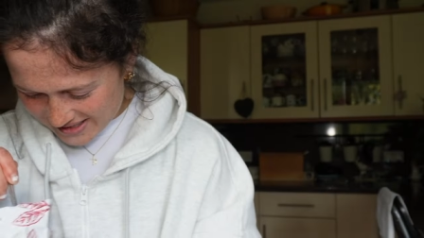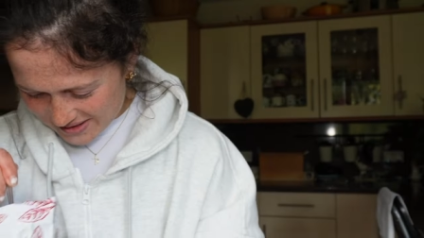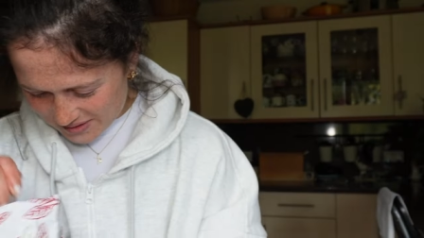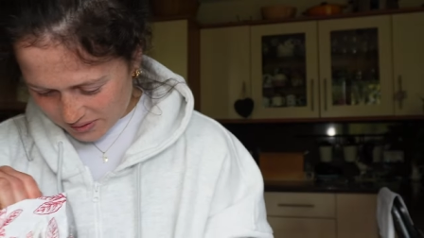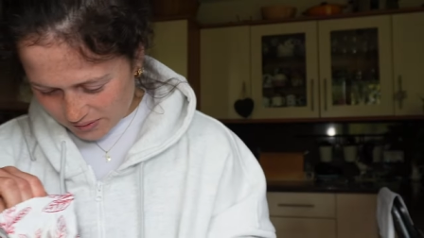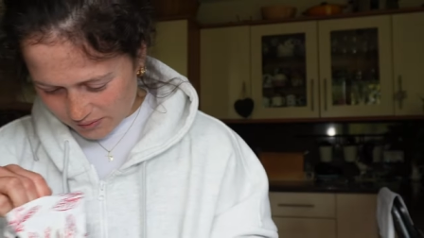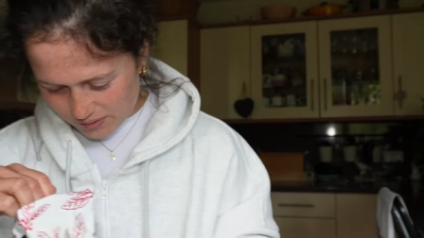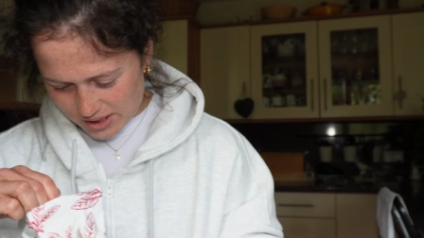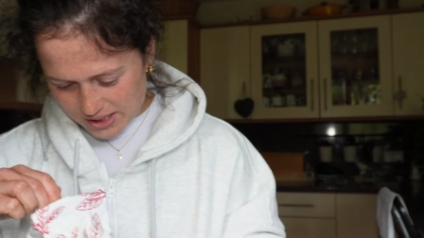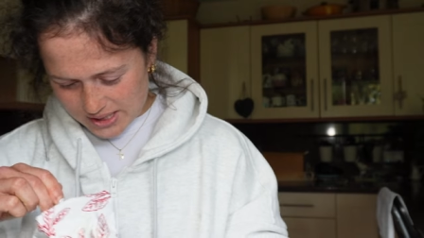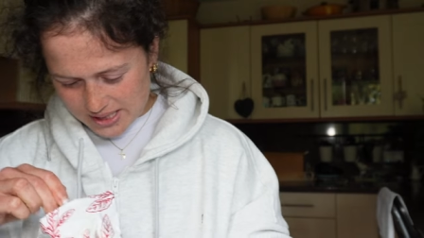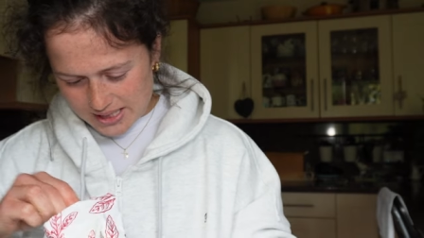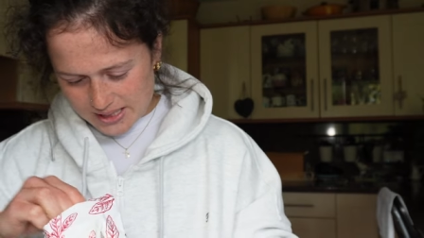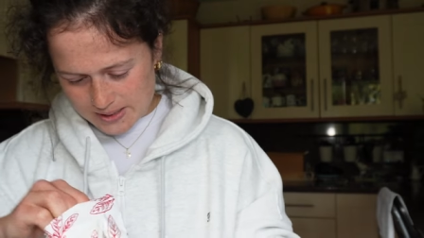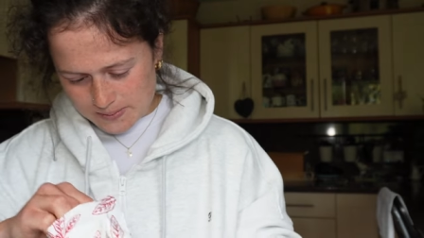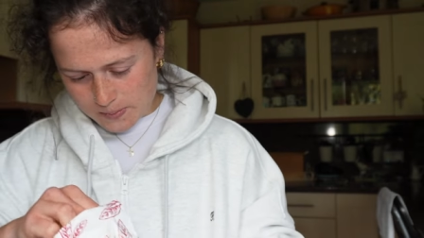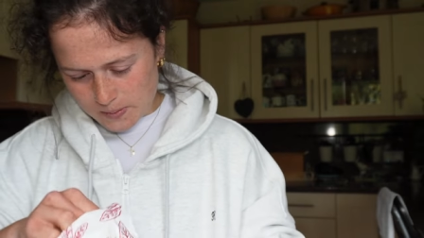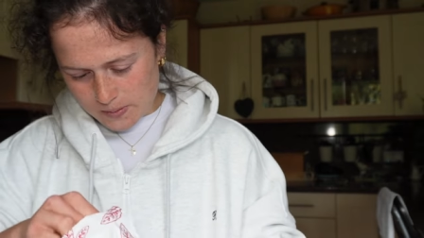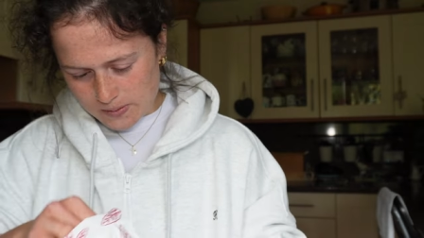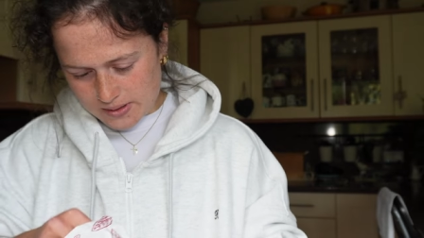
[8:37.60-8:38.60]
so 3
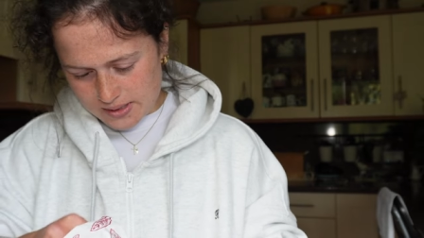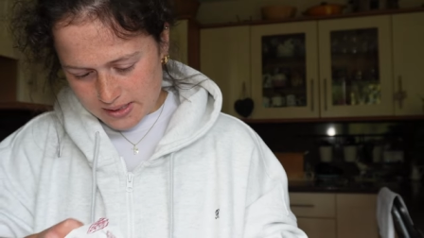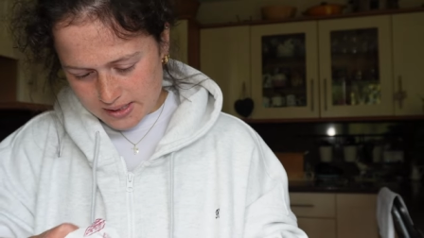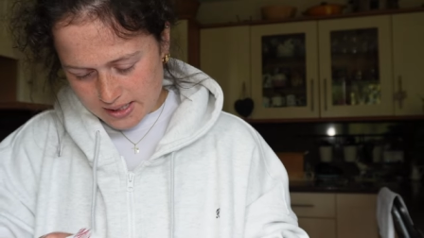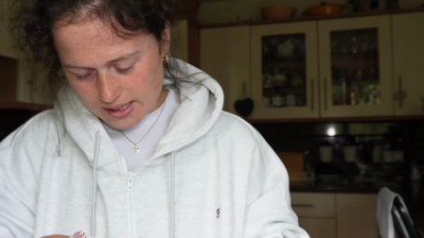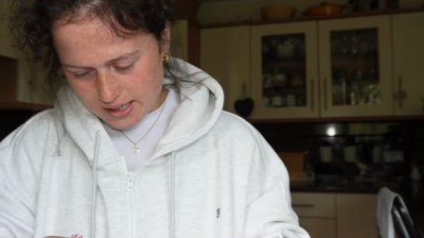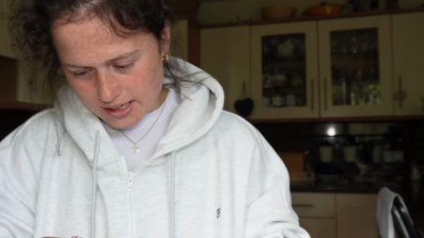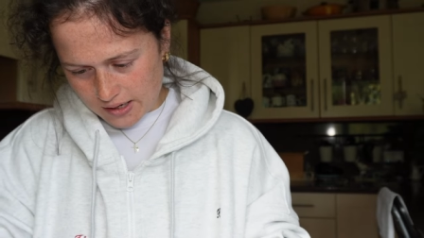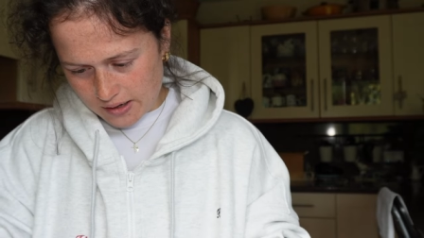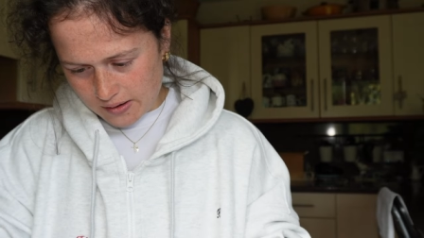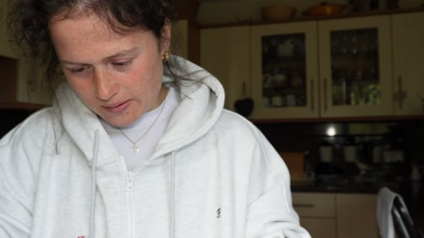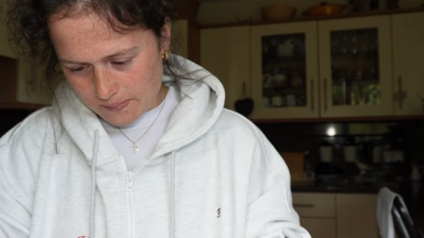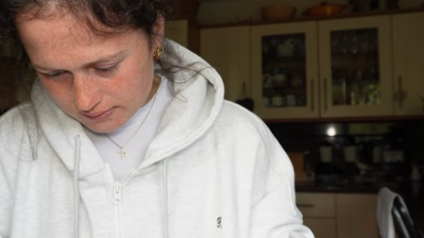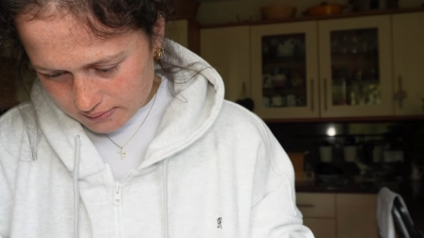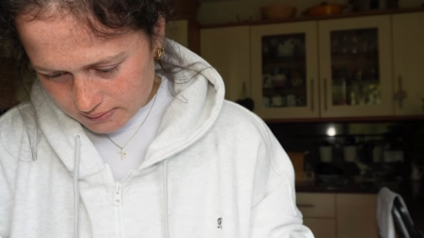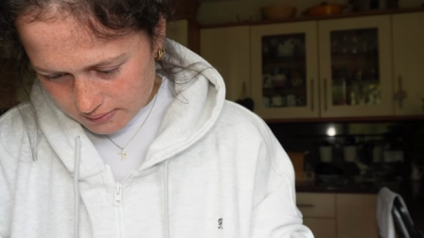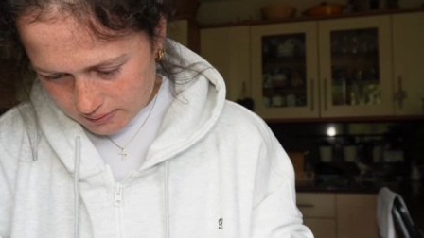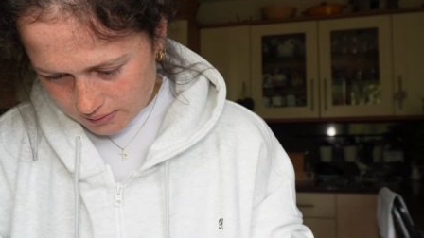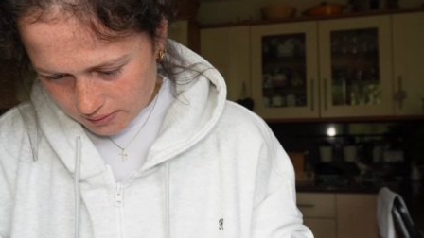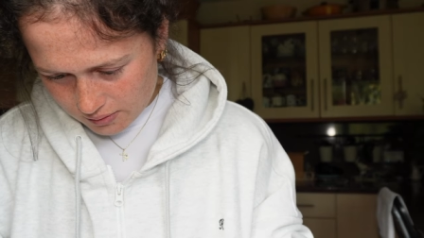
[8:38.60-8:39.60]
teaspoons in here.
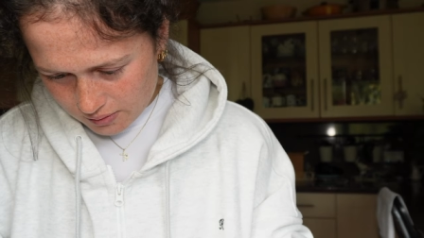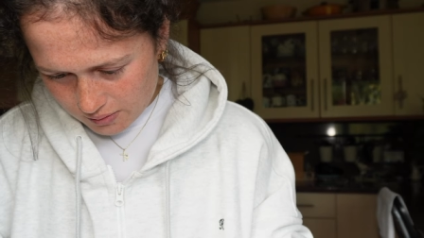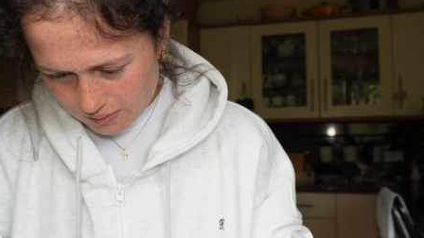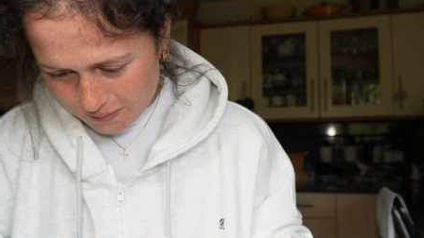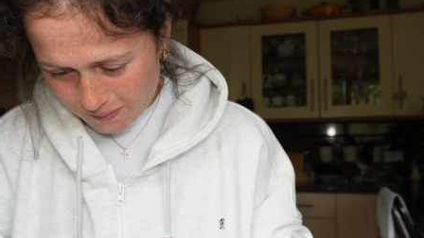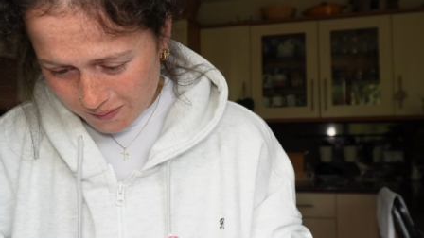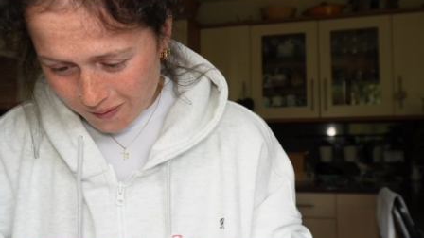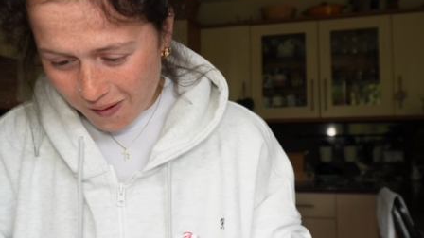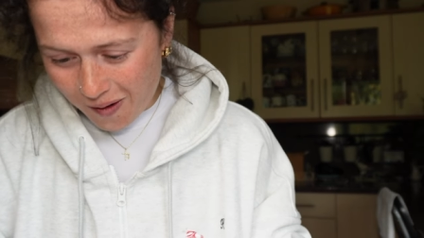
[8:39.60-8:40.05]
Oh,